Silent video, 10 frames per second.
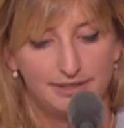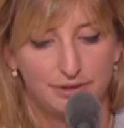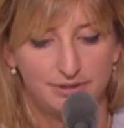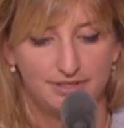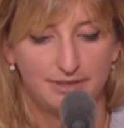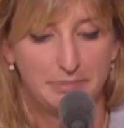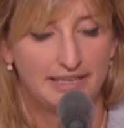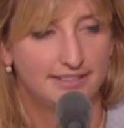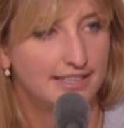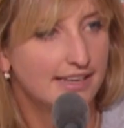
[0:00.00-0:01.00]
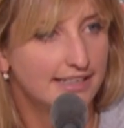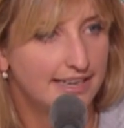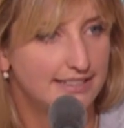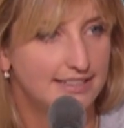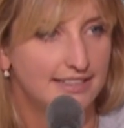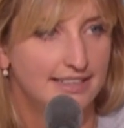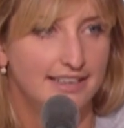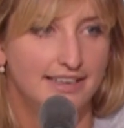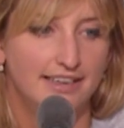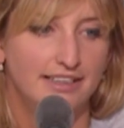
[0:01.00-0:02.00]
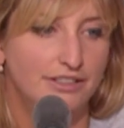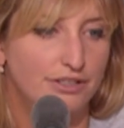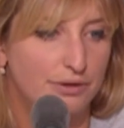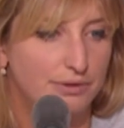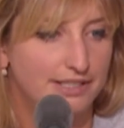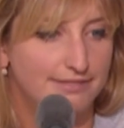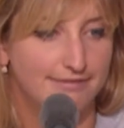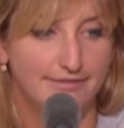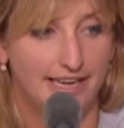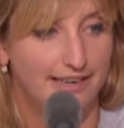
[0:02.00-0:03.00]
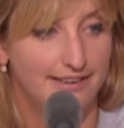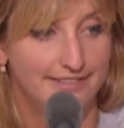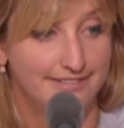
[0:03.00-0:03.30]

those uh, past ten days, you know, we like